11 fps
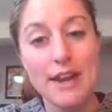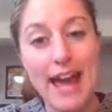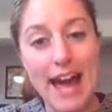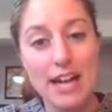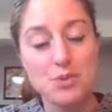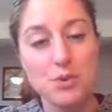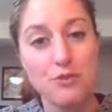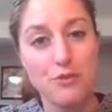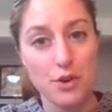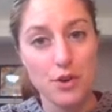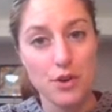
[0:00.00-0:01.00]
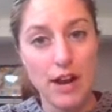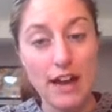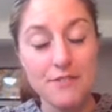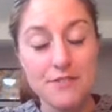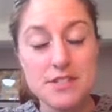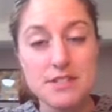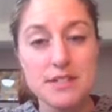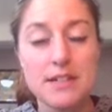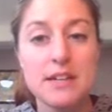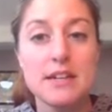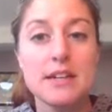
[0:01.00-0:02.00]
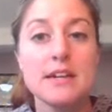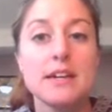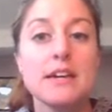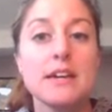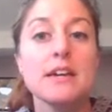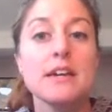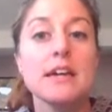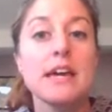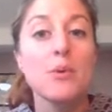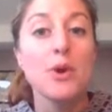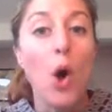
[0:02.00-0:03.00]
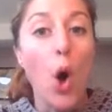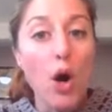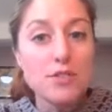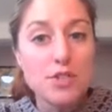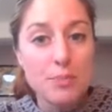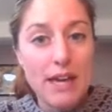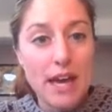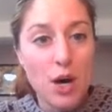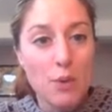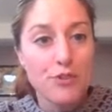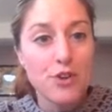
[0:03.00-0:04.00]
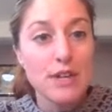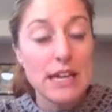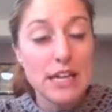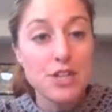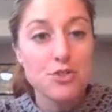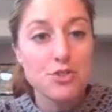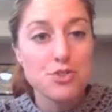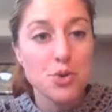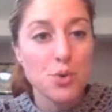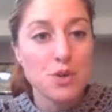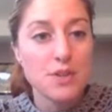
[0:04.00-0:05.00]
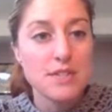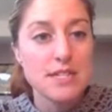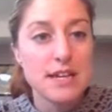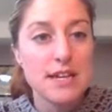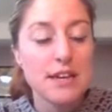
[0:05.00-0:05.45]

on actual photographs. It would also be helpful in your tools